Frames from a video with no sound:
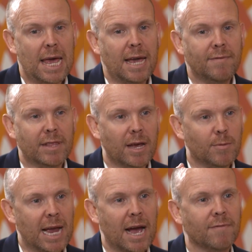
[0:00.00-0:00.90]
even though
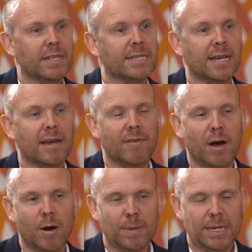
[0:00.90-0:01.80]
we have the safe
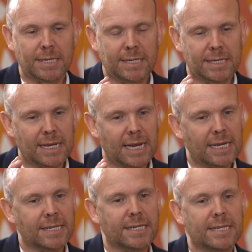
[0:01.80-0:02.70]
harbours,
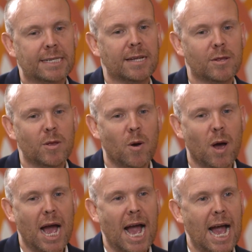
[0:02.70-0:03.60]
there's still not
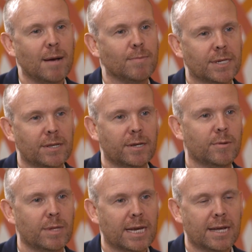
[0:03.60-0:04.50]

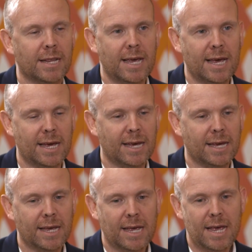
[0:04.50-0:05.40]
absolutely clear
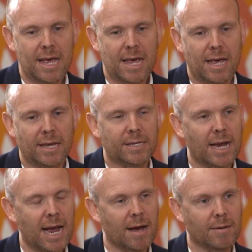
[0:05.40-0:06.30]
as
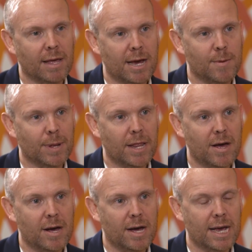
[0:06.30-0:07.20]
to how they
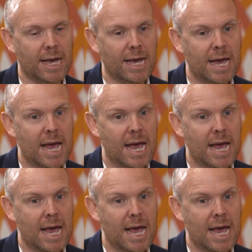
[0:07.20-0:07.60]
apply.